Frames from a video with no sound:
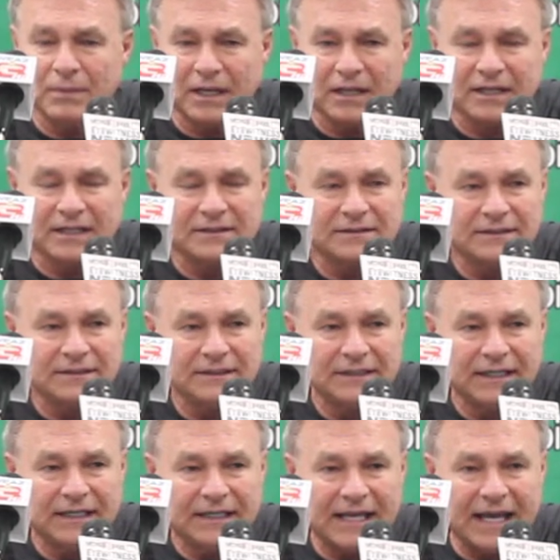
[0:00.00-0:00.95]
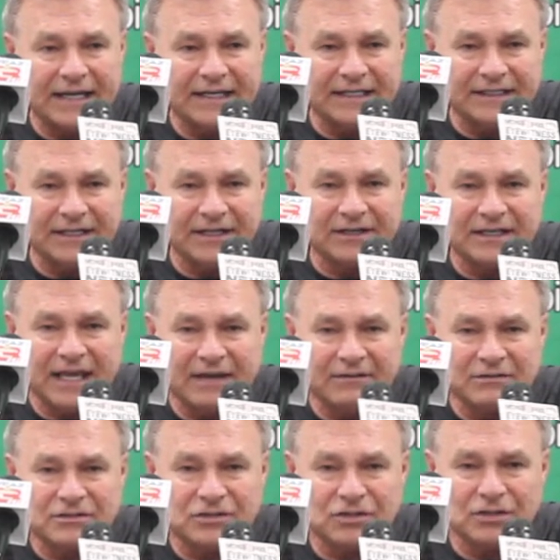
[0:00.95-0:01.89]
Millen got in there,
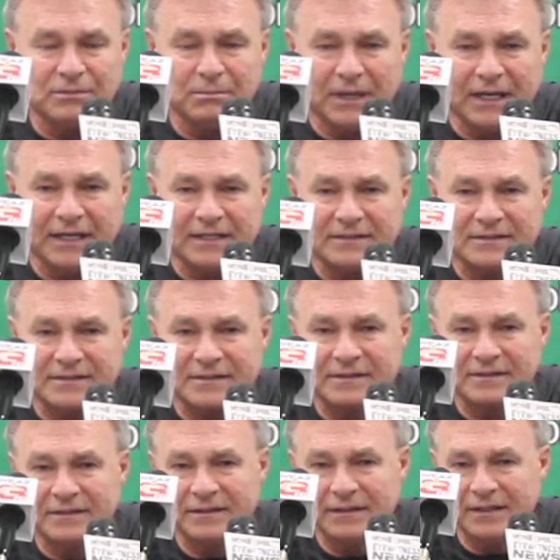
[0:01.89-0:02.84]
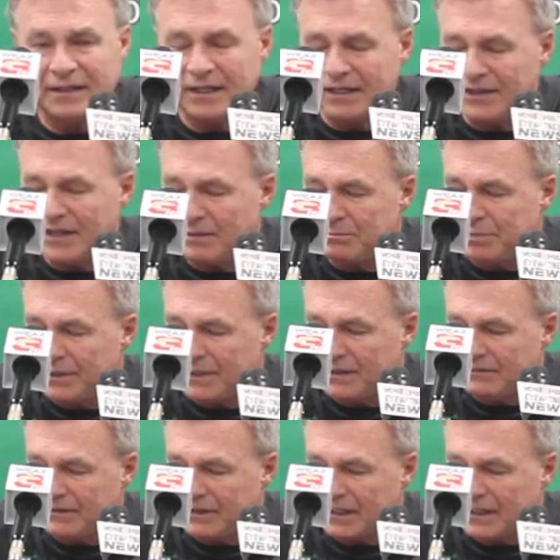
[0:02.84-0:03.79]
gave us good minutes, and then
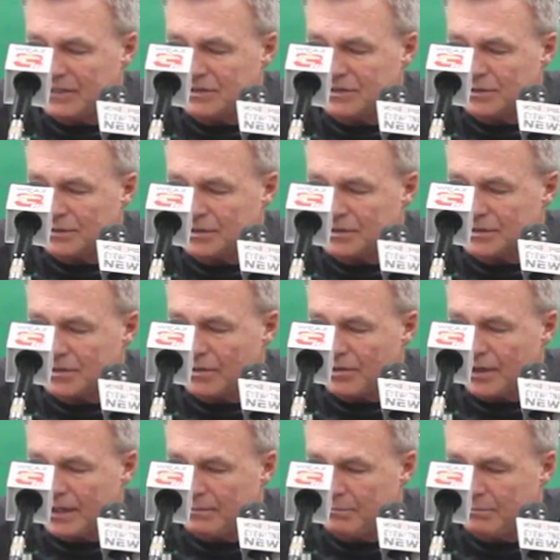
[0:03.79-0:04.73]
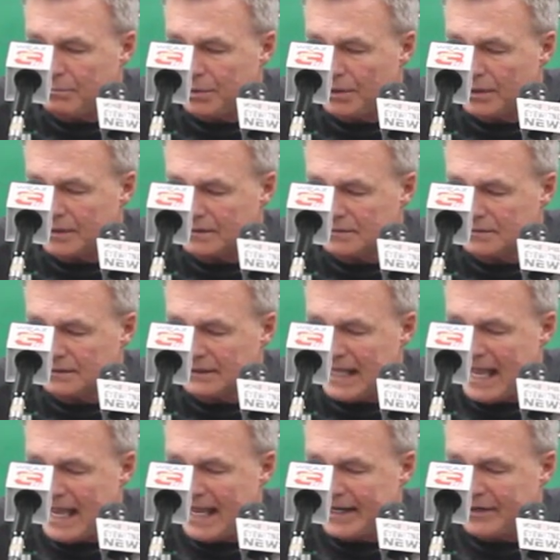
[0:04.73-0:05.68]
Pinnaba gives you a storybook
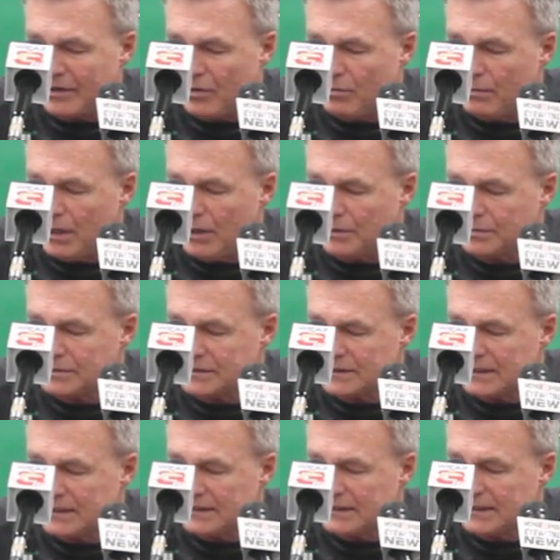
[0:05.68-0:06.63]
line on Mother.